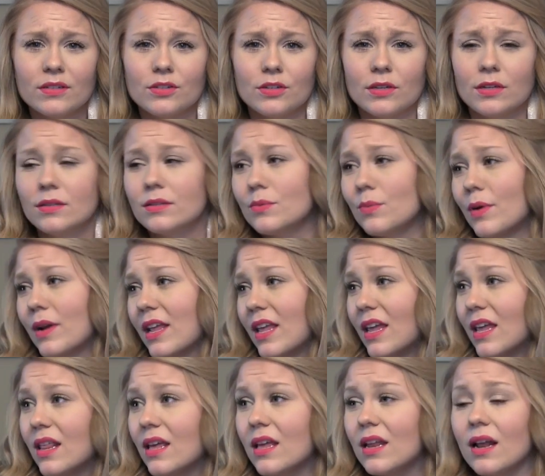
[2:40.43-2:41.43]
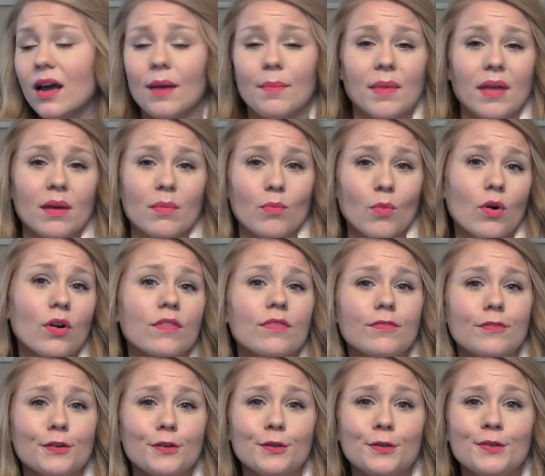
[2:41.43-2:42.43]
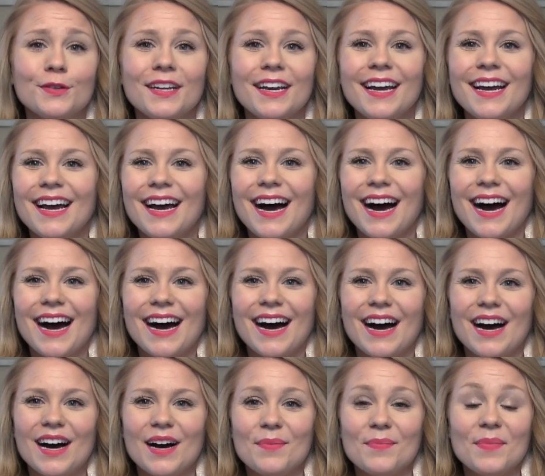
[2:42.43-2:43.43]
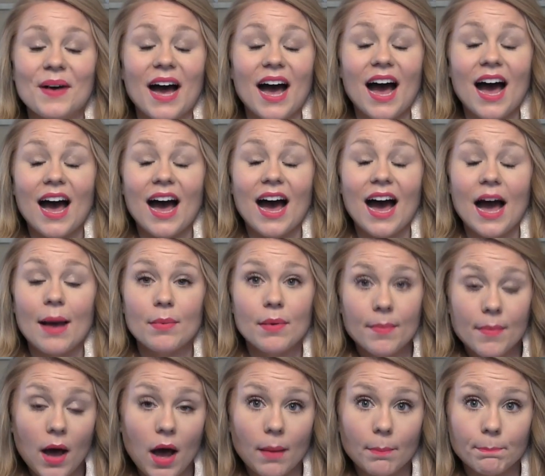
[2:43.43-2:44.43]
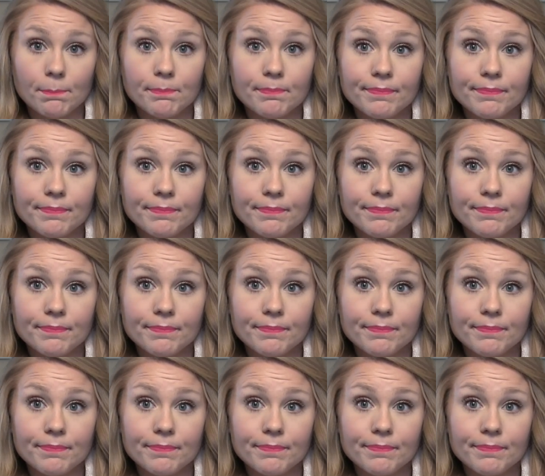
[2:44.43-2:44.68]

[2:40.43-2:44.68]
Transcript: she doesn't want to eat it, I make more food, um, I'm a mom.